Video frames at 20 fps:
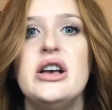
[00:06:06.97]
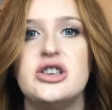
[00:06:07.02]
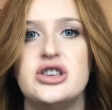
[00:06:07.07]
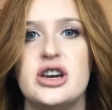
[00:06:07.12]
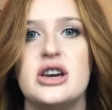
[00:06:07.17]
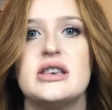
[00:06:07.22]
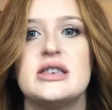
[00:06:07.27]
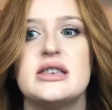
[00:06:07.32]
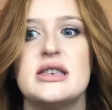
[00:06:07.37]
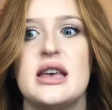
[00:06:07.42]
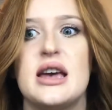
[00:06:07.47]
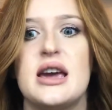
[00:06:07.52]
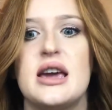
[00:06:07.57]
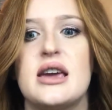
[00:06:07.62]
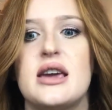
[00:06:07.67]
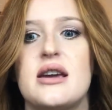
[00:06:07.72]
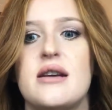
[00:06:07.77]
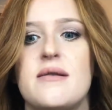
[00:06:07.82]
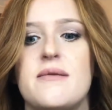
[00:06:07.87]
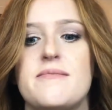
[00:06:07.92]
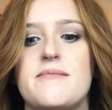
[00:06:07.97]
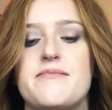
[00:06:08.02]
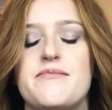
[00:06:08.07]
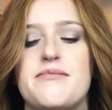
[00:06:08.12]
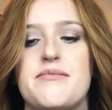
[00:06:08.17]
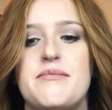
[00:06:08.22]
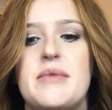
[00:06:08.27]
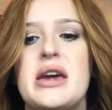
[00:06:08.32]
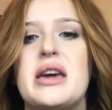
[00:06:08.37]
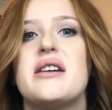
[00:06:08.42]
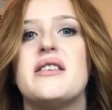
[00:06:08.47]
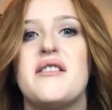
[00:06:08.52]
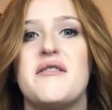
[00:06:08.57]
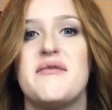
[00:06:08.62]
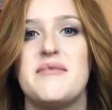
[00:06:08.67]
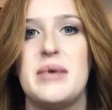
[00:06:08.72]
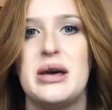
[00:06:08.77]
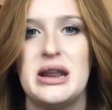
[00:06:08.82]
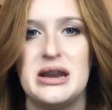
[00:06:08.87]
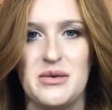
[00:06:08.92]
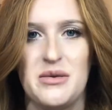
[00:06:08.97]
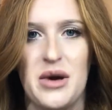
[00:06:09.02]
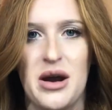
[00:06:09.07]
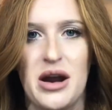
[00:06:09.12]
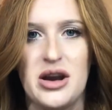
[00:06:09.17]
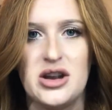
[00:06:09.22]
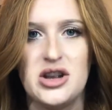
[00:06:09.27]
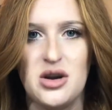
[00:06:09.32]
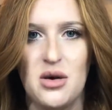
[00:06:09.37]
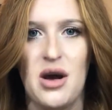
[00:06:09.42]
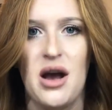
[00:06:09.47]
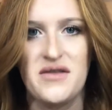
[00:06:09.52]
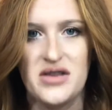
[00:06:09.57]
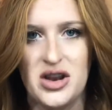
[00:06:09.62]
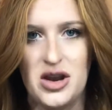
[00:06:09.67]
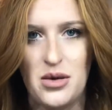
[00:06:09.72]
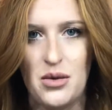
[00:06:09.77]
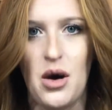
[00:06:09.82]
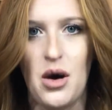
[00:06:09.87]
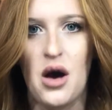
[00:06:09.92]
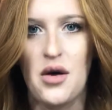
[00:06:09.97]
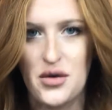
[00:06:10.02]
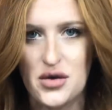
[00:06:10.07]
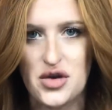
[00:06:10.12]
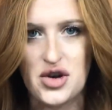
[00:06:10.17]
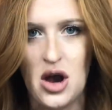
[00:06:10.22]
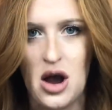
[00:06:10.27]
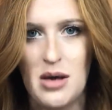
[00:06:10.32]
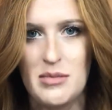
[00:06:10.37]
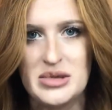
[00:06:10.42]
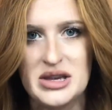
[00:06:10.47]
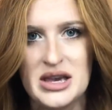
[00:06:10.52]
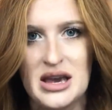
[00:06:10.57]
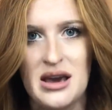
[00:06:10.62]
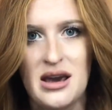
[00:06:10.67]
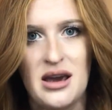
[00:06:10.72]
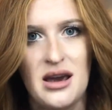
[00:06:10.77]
just like make enough money to where I don't have to do other jobs.